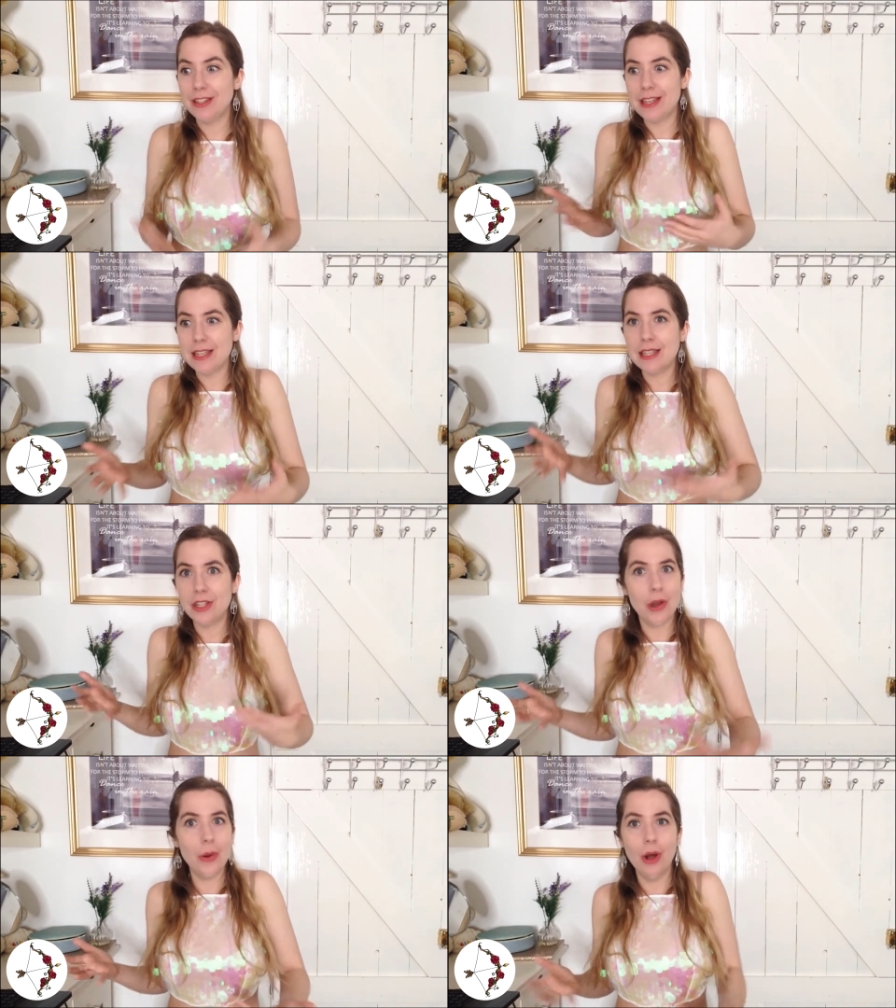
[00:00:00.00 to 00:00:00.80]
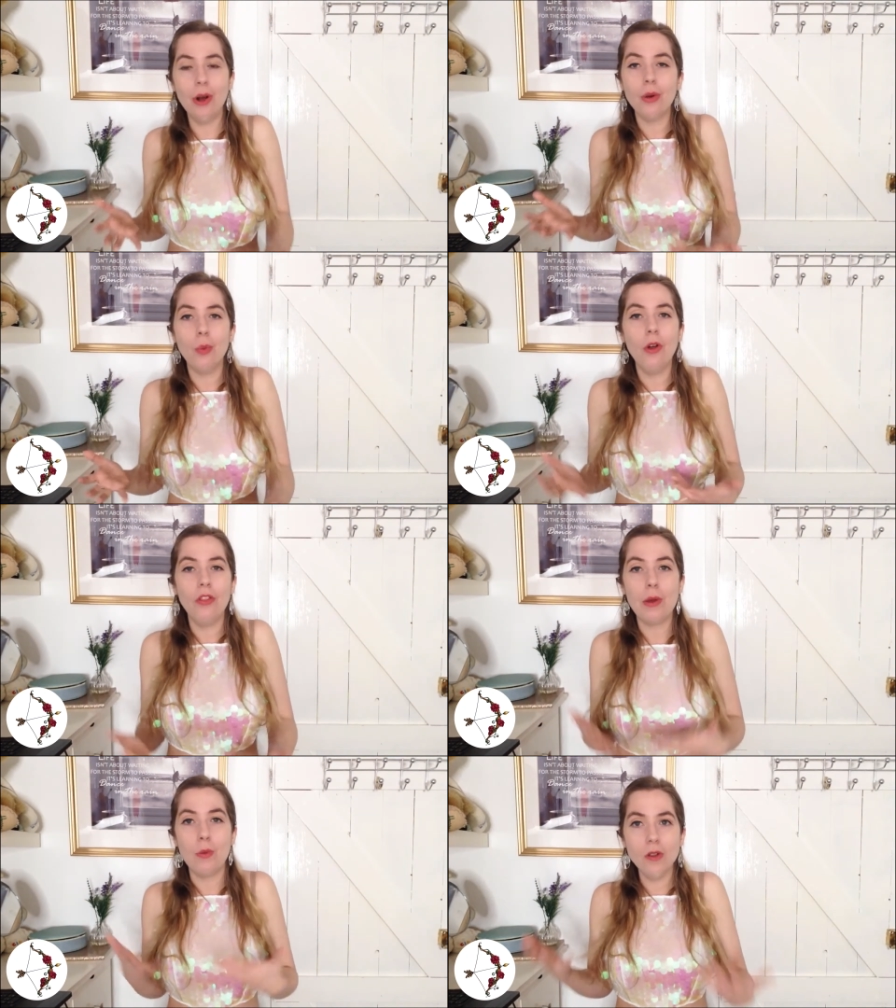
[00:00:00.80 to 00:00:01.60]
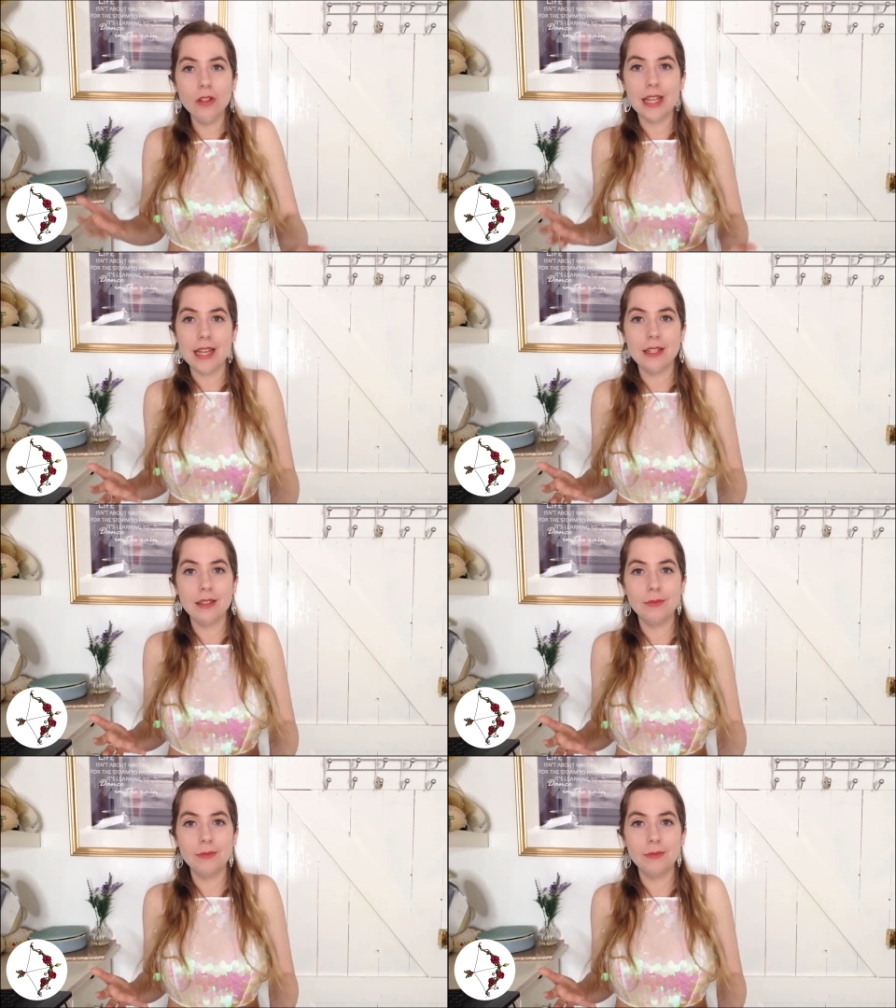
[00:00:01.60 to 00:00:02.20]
this is no longer what they wanted.